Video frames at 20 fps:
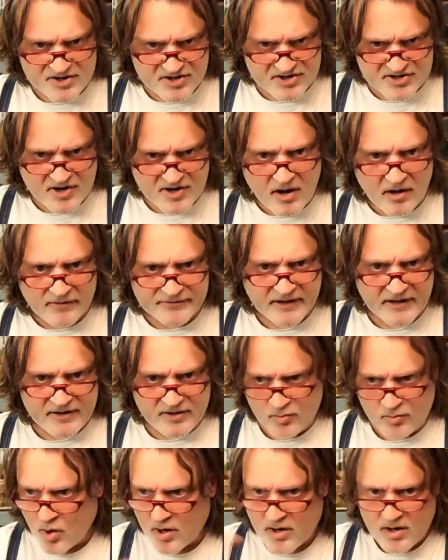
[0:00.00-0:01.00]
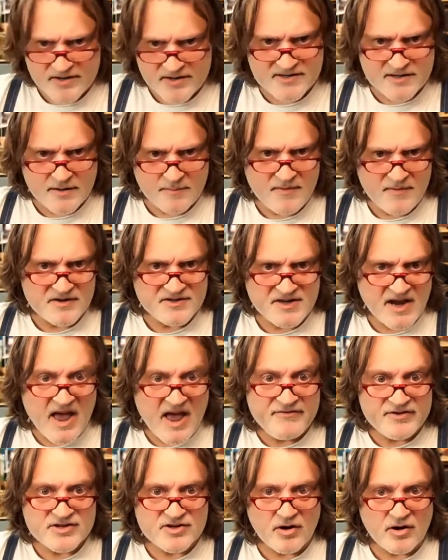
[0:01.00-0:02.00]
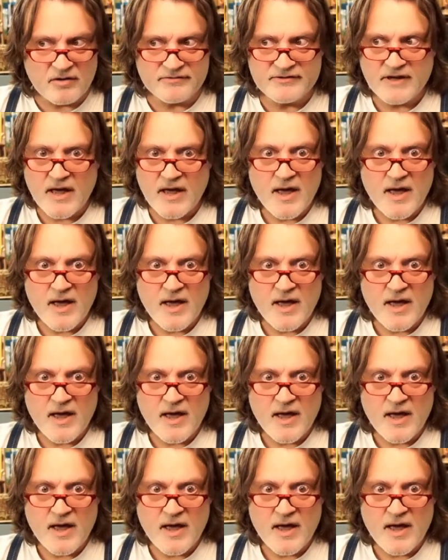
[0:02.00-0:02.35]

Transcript: solved it and you work on something else you haven't solved.